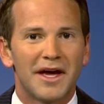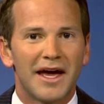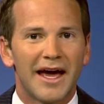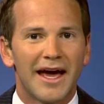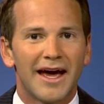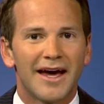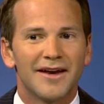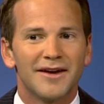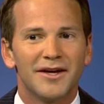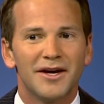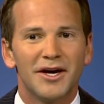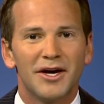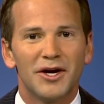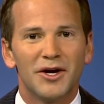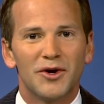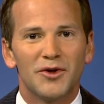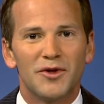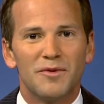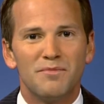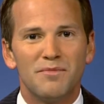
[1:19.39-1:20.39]
And
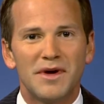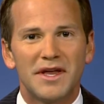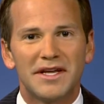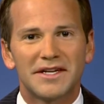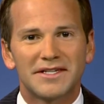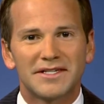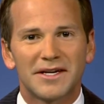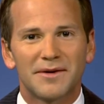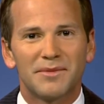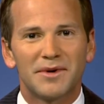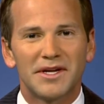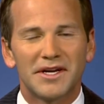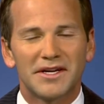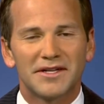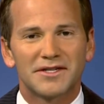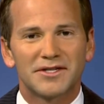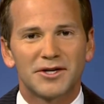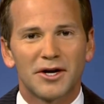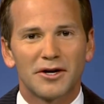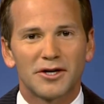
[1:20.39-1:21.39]
the minute somebody
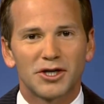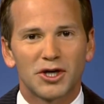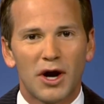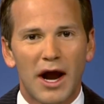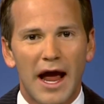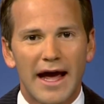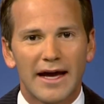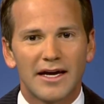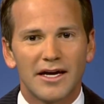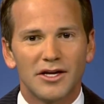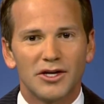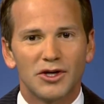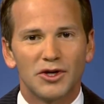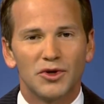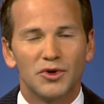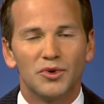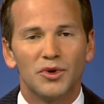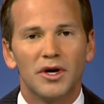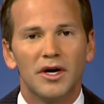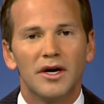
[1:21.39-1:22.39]
can start tracking
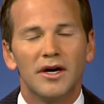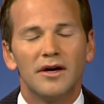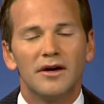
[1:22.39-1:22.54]
you